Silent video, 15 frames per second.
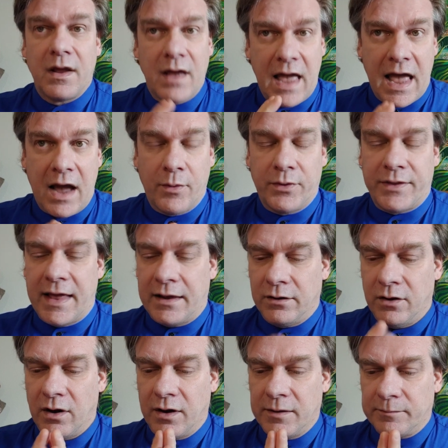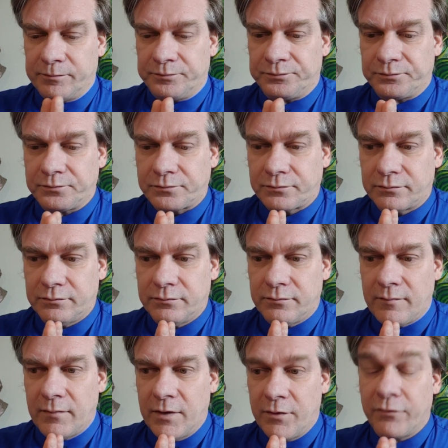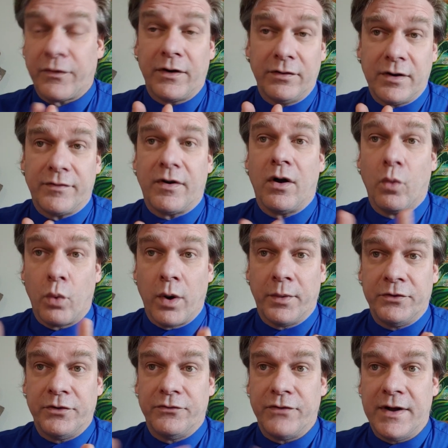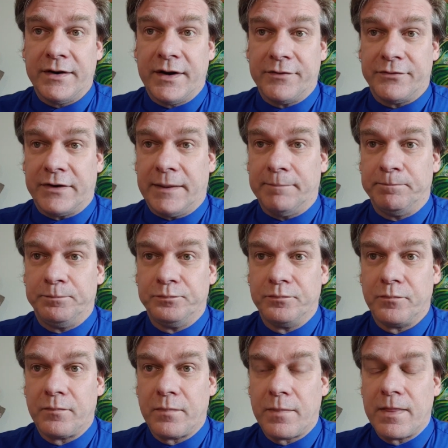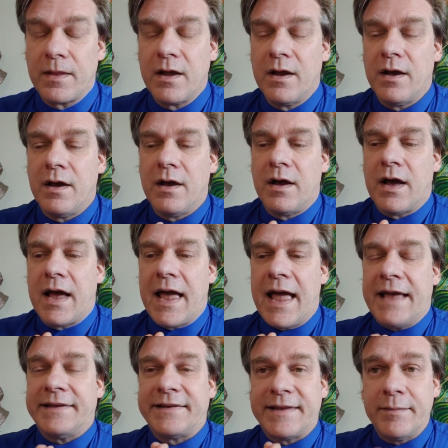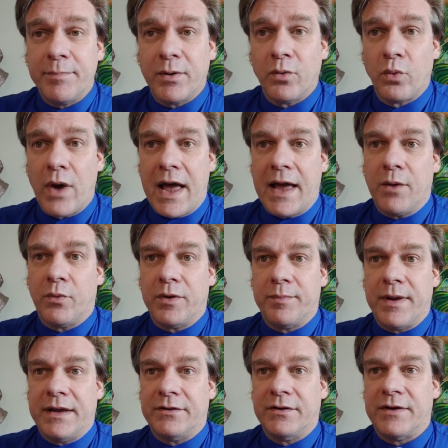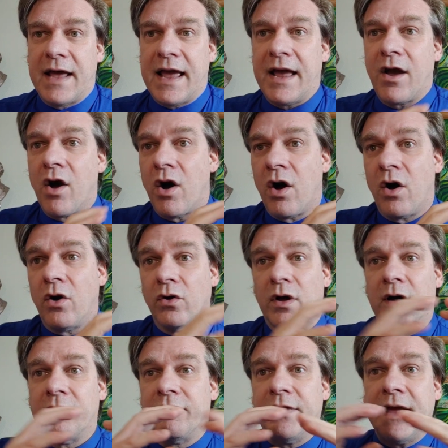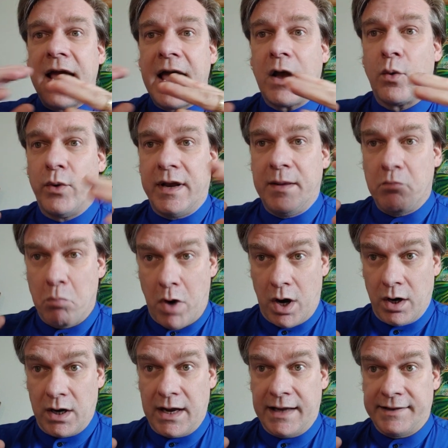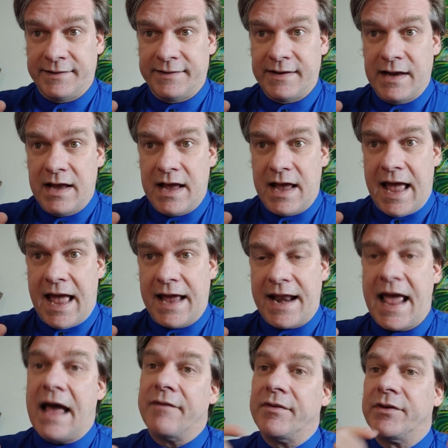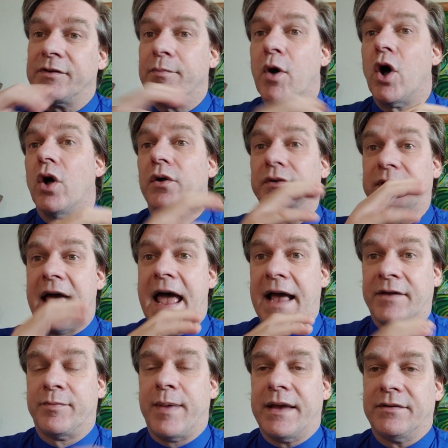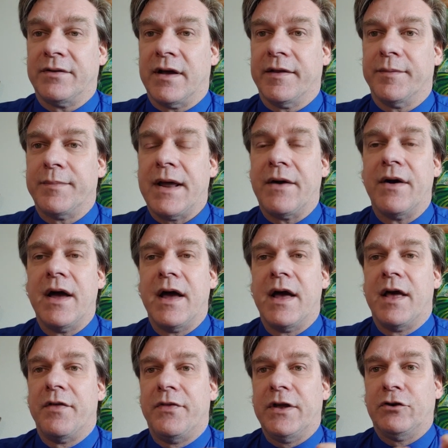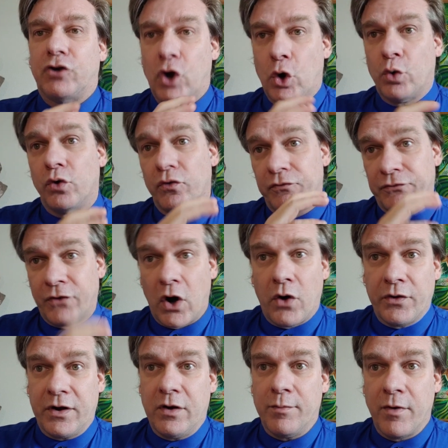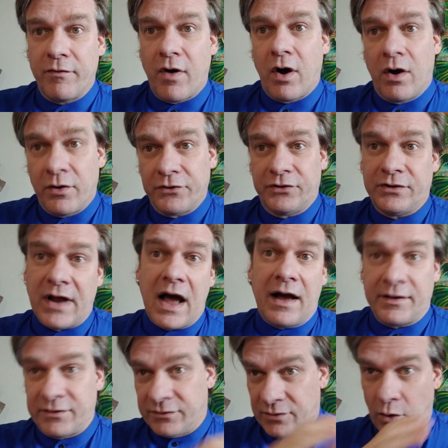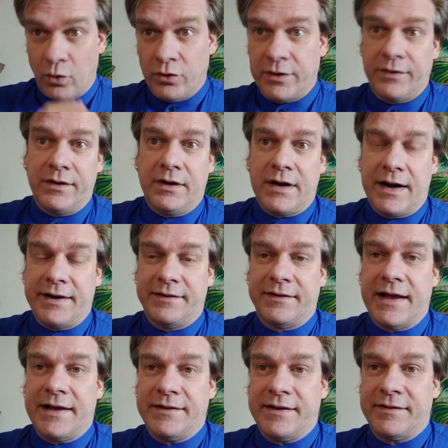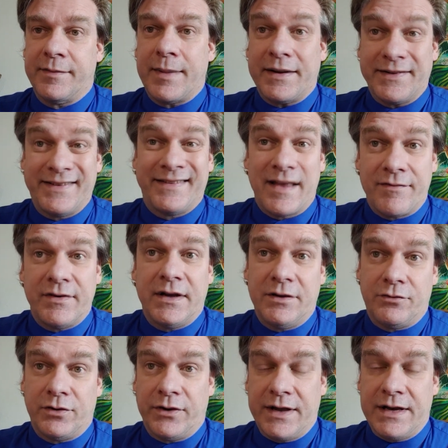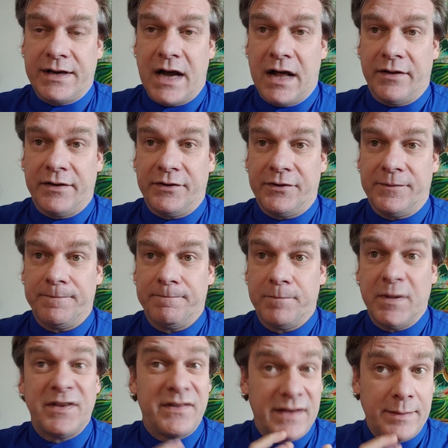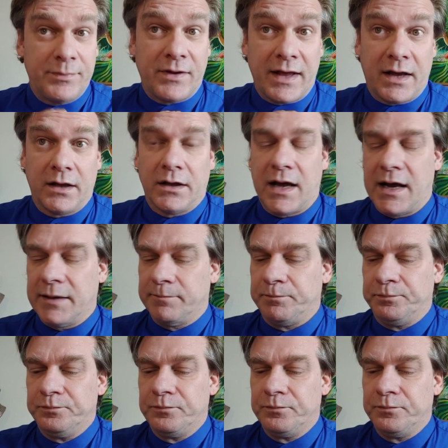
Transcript: How would that look? First of all, what would you fund it from? A simple way would be to take all of the equity markets and have a small tax based on them. Now, the total volume of all stocks sold in the United States is about $70 trillion. It seems like a lot.